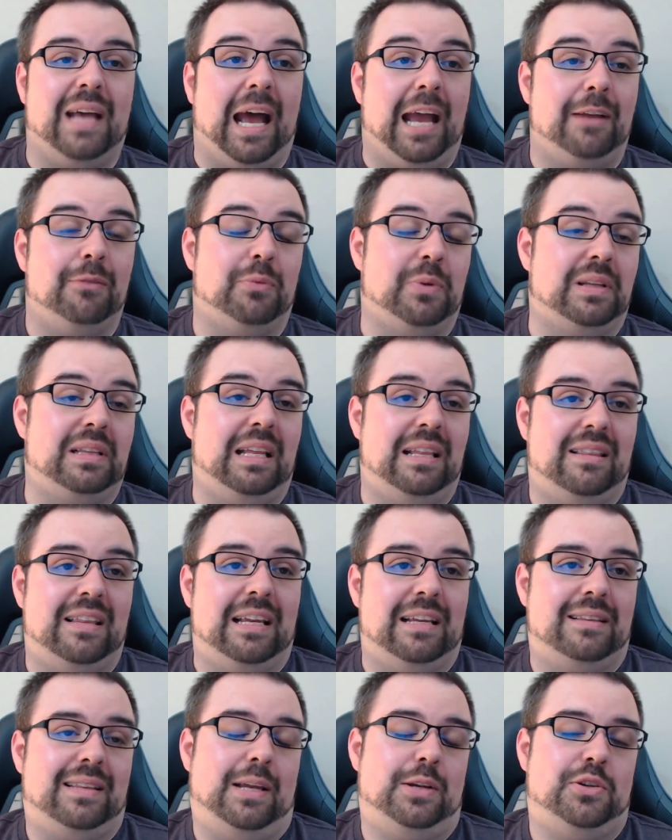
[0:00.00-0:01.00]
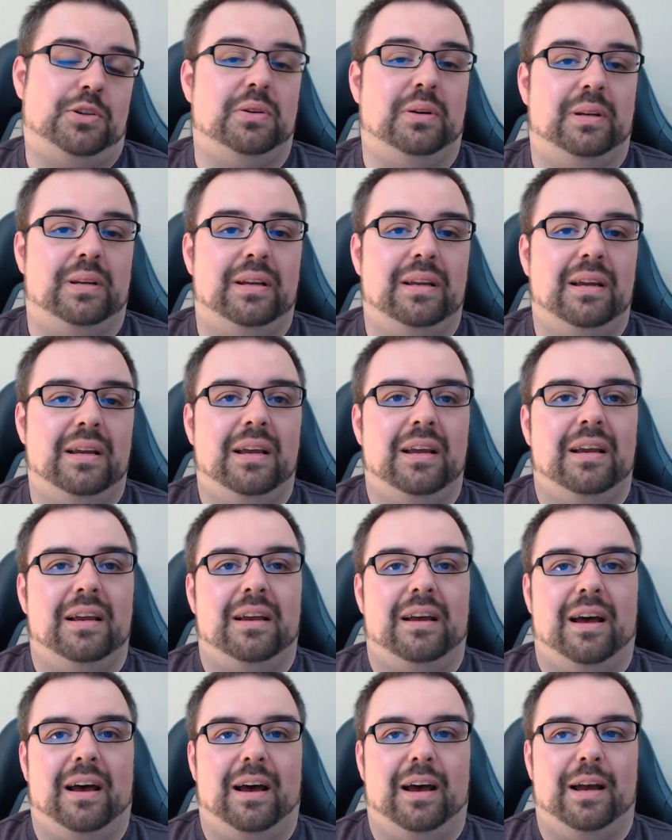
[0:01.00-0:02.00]
I really think they should.
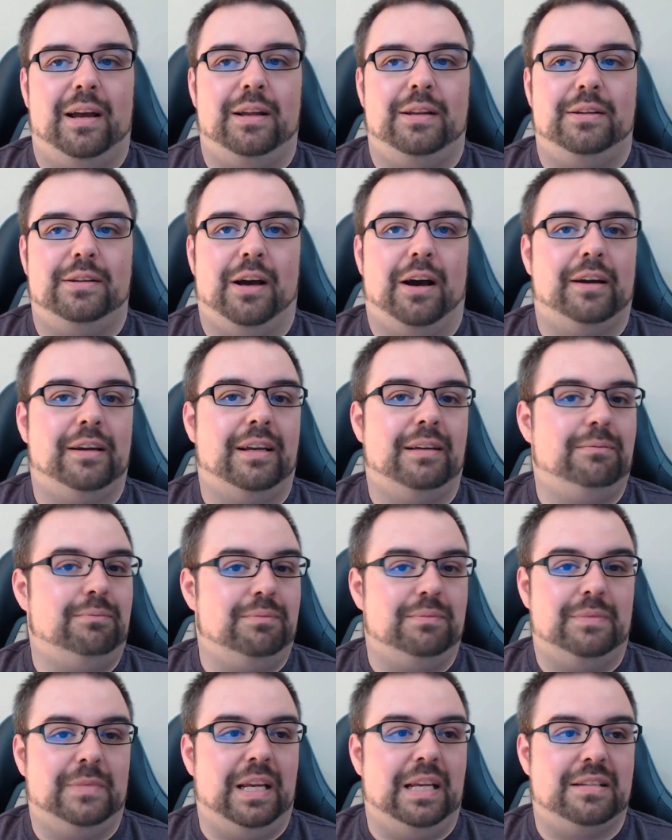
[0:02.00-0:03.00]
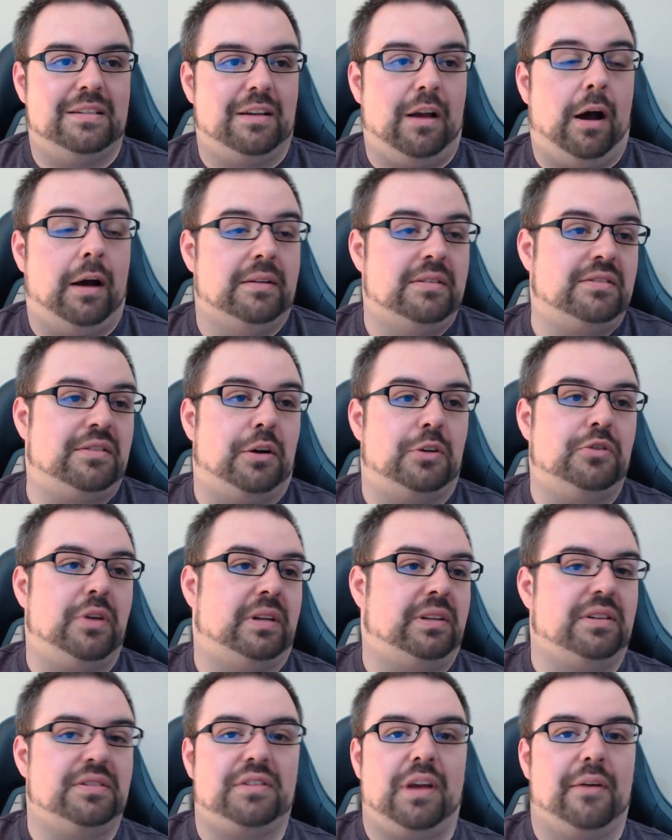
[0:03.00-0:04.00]
Doug is on Star
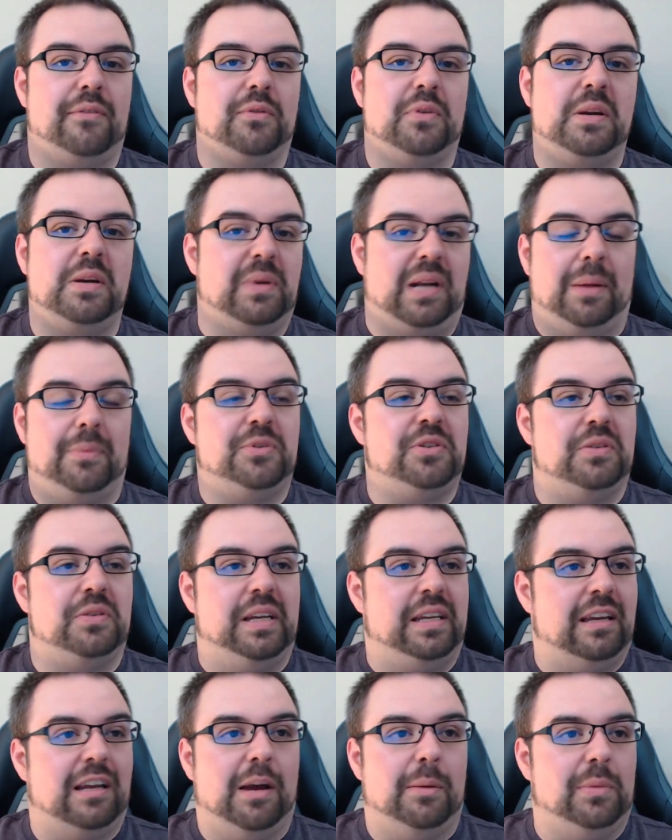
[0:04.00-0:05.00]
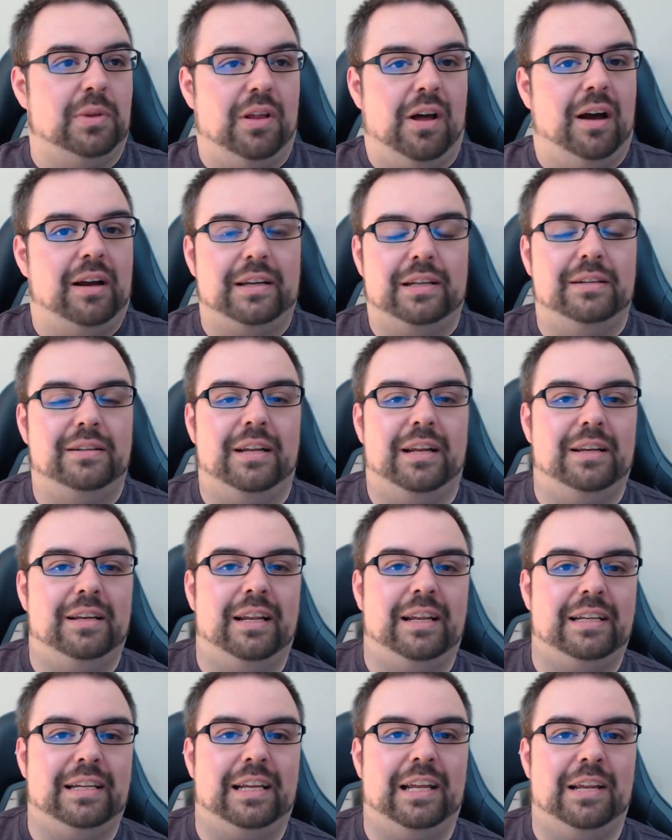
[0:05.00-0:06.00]
Trek Discovery, but I'm sure he could come along
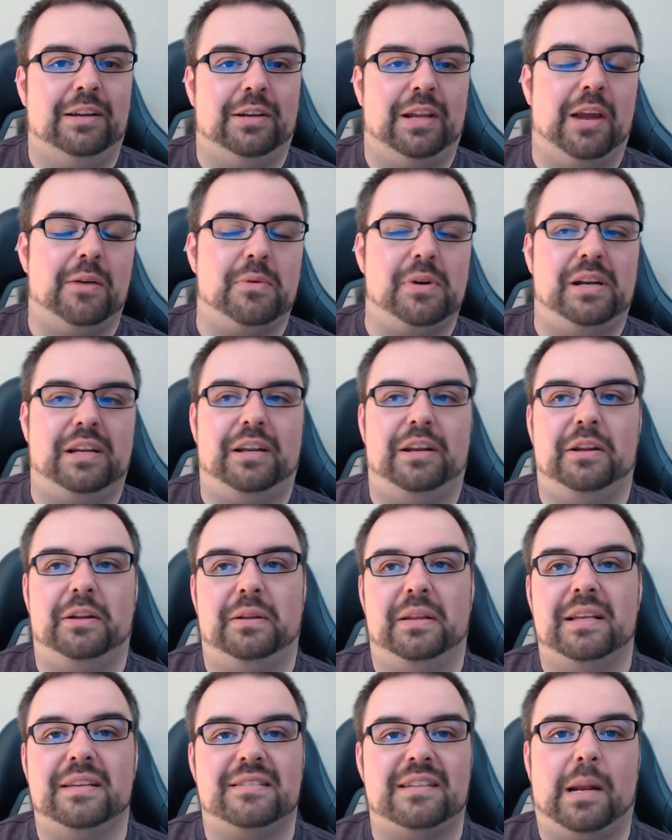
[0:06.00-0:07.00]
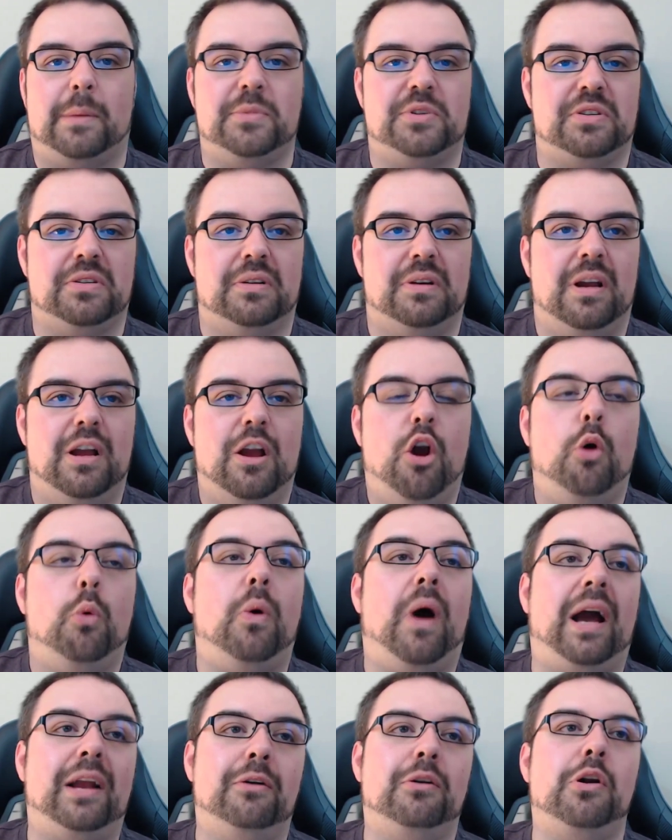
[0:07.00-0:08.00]
and get ready to do this. And I'm sure,
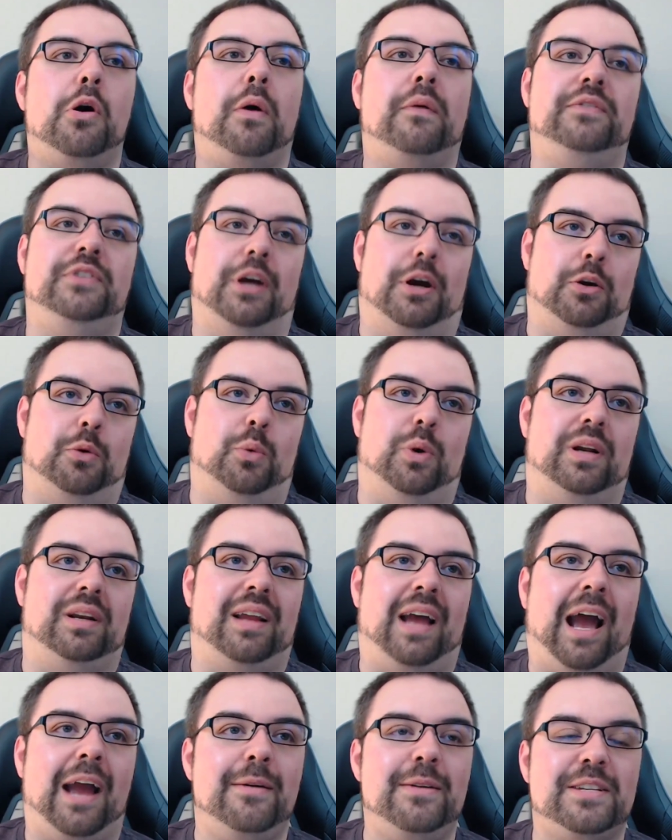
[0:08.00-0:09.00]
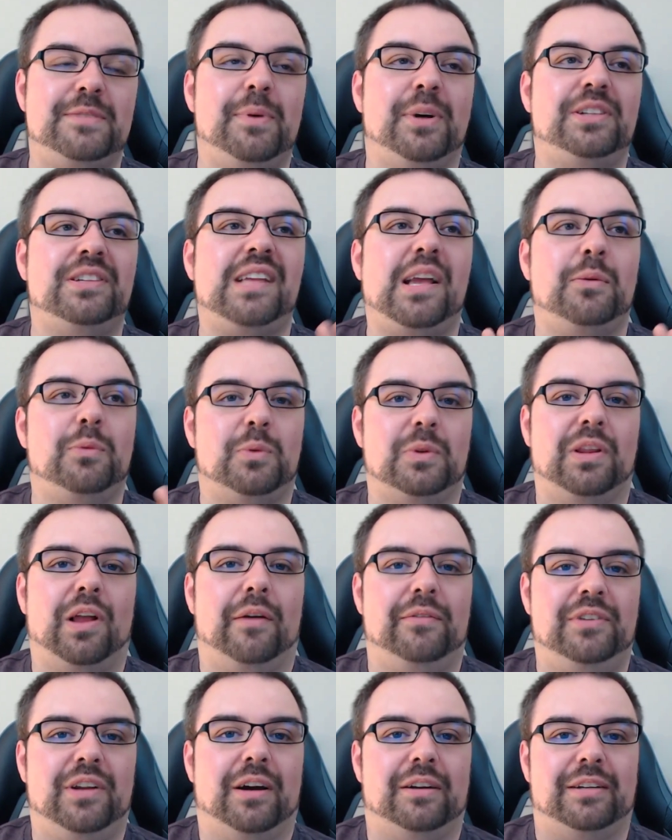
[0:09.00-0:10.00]
well, I don't know if Doug would. As much as I would
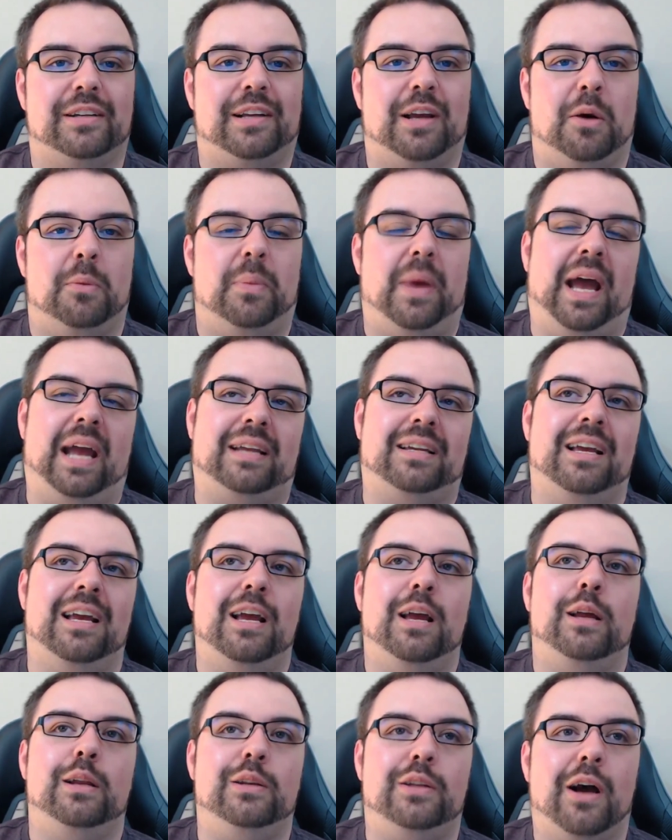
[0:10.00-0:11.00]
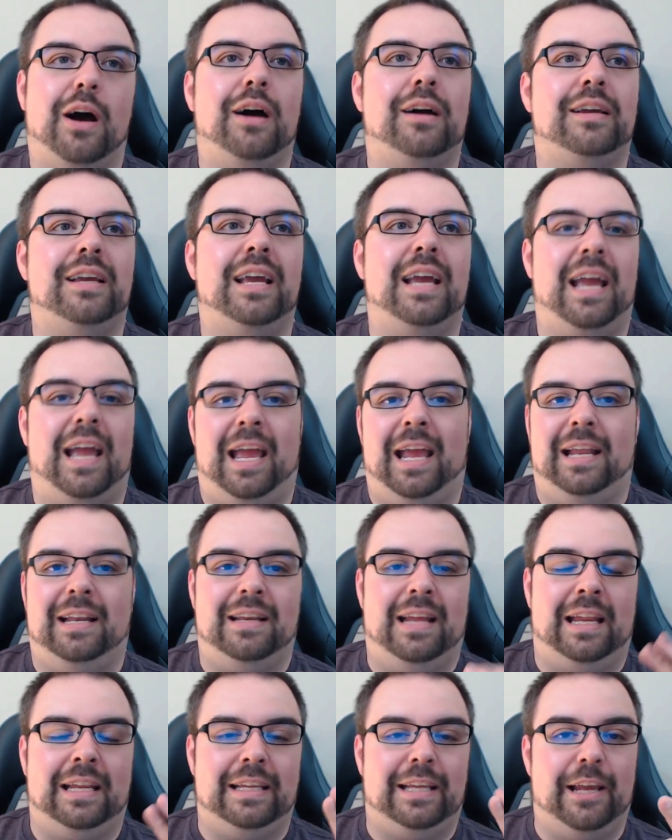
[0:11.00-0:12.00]
love Doug to come back, Doug
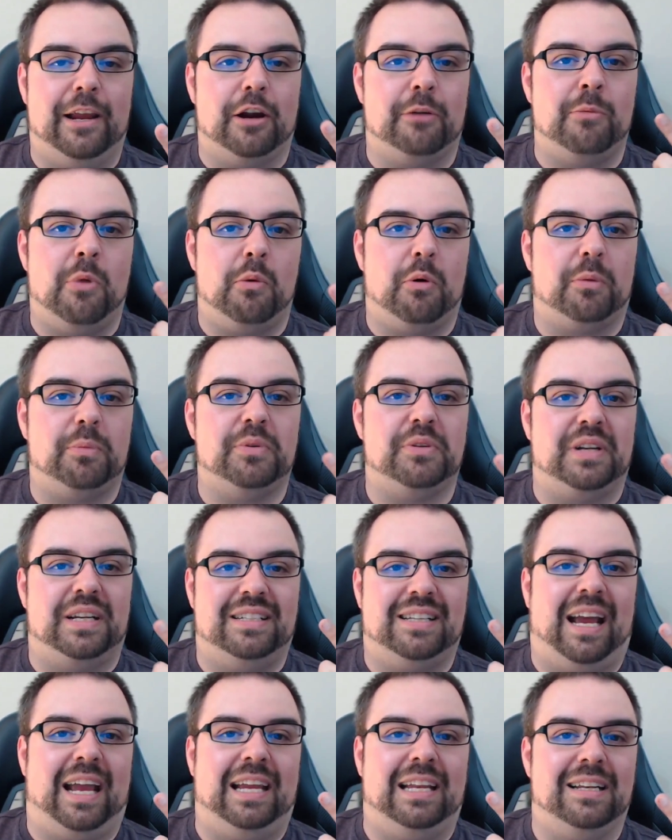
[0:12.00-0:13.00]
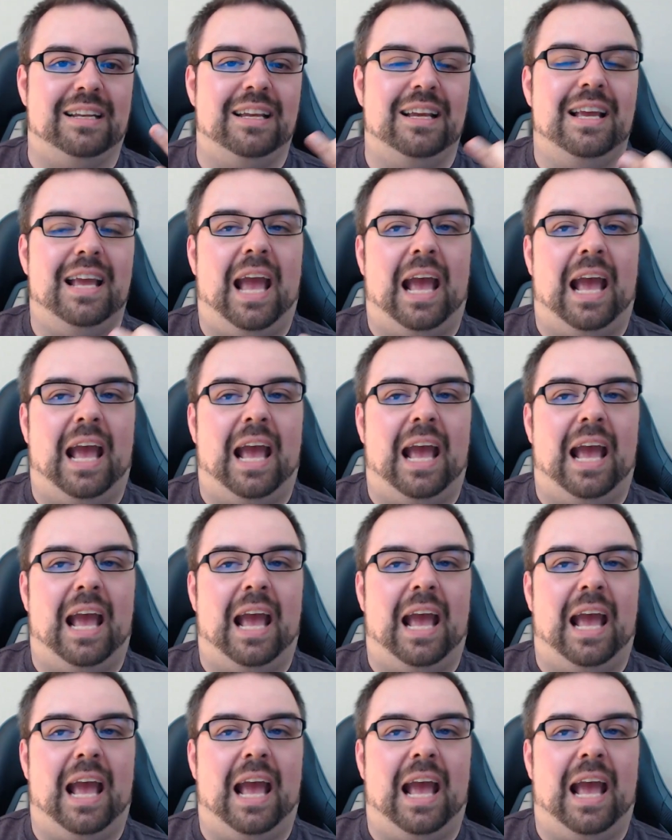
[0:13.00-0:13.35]
and Guillermo are pretty tight.